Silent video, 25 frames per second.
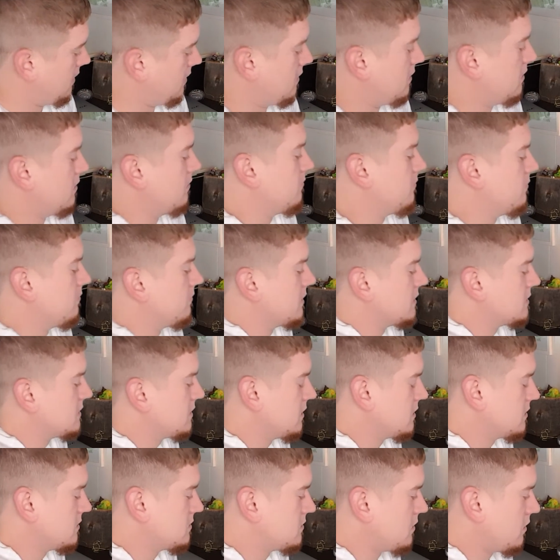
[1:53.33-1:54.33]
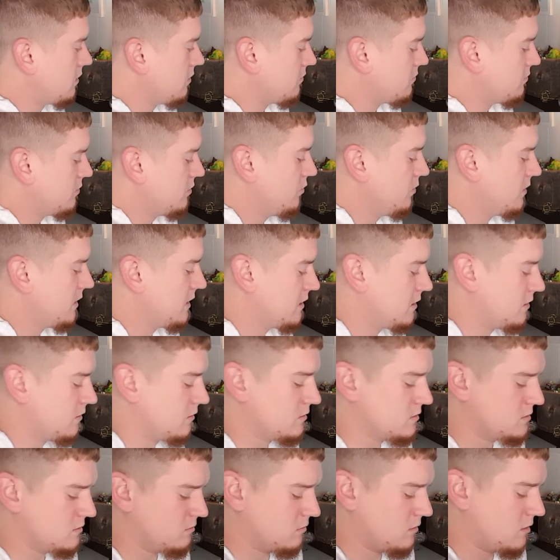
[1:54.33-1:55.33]
It's going to start through
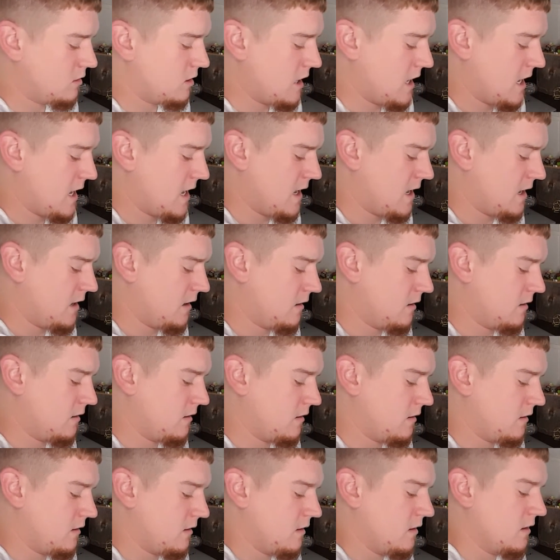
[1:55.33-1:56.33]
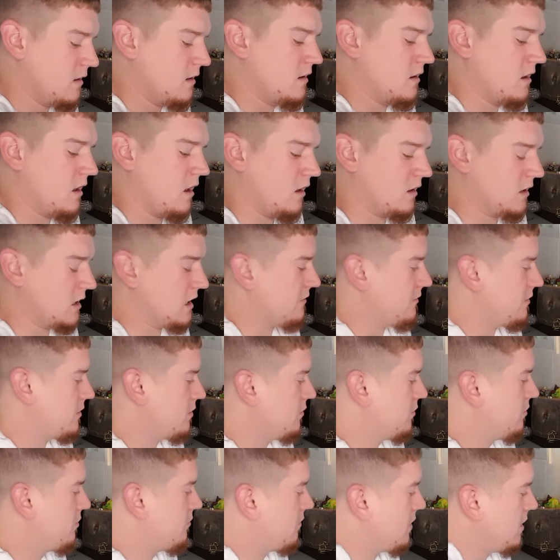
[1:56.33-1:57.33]
Windows. We're at
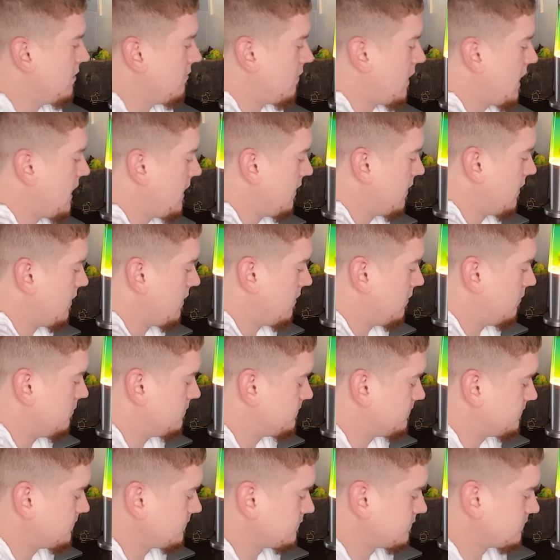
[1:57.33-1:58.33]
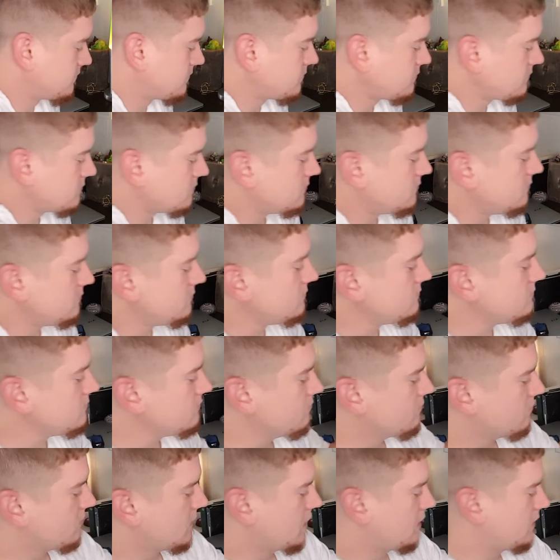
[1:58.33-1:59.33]
11:03 right now.
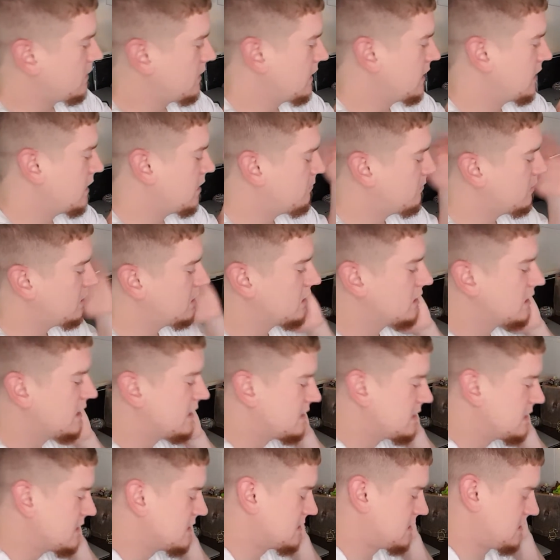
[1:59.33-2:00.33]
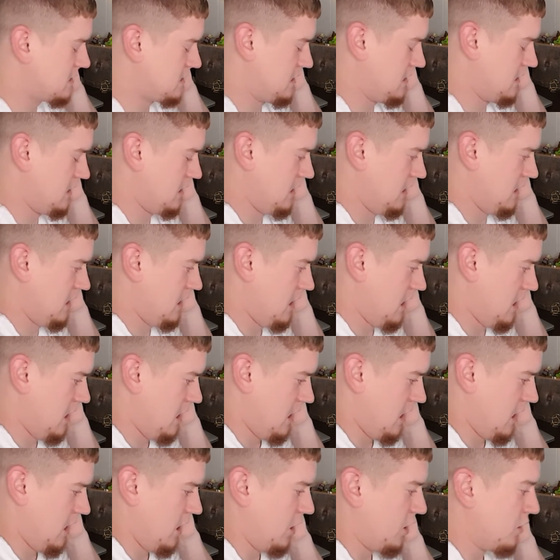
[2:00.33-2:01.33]
Again, I'm going to let this
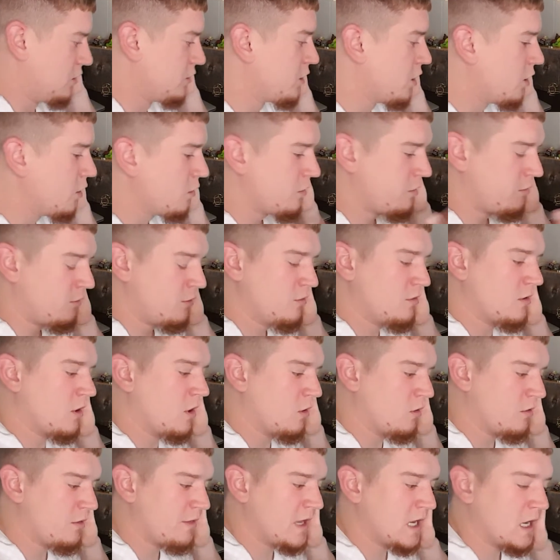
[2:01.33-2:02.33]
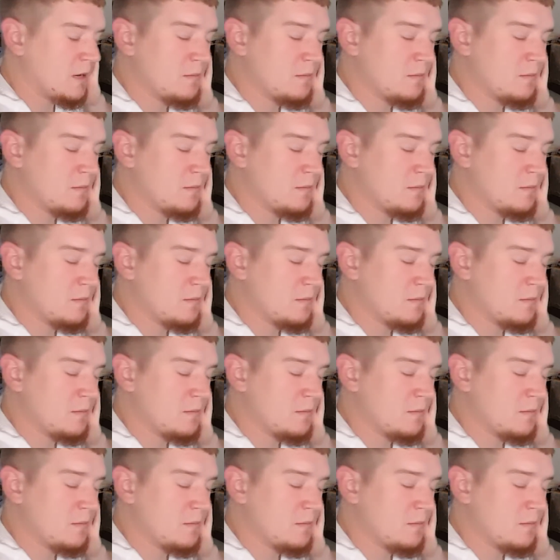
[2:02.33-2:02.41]
go through the whole thing.